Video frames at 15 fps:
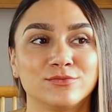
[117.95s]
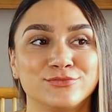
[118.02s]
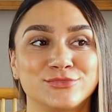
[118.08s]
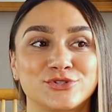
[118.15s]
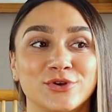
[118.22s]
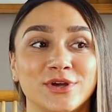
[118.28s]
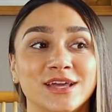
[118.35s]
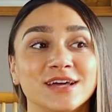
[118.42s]

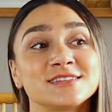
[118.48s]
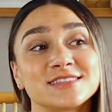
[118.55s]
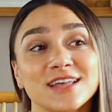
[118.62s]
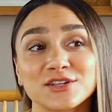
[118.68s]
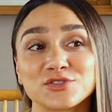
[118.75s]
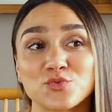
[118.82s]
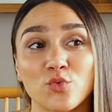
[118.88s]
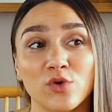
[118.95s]
So I guess
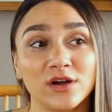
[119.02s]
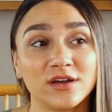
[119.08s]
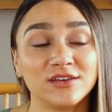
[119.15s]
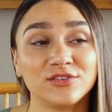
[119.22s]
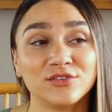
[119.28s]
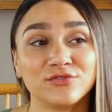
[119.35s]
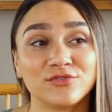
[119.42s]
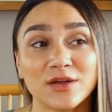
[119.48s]
that's
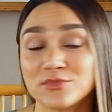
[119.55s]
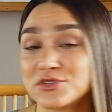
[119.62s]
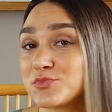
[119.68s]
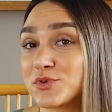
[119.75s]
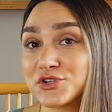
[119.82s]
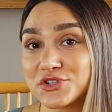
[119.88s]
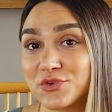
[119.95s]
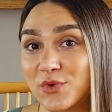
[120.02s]
one famous
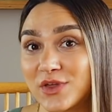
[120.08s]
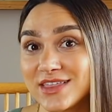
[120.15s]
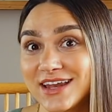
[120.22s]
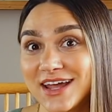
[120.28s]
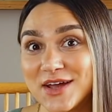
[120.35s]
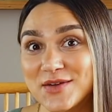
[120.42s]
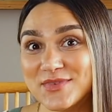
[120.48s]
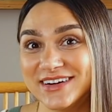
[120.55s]
person with a
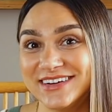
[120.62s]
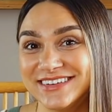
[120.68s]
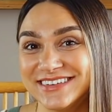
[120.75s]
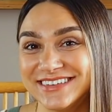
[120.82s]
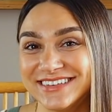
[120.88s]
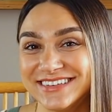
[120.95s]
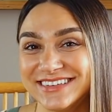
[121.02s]
name. Next